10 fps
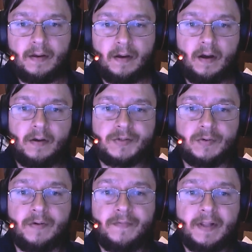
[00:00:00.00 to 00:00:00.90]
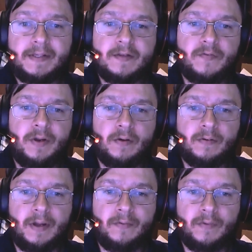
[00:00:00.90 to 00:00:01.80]
Also, if you like this
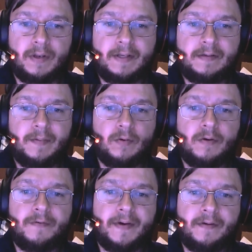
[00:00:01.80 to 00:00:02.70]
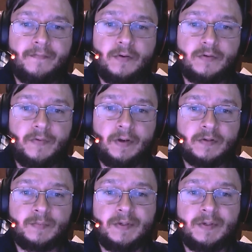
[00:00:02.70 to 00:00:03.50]
video and would like to be notified of future videos, please